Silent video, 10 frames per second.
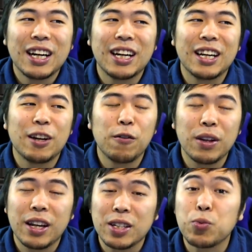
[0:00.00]
and
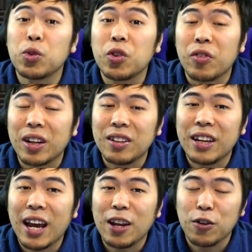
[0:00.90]
hopefully it gets ruled
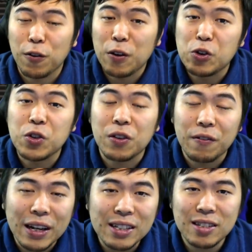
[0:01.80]
correctly at your future
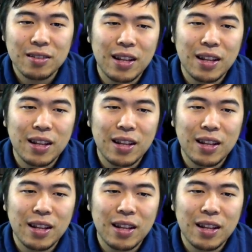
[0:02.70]
events.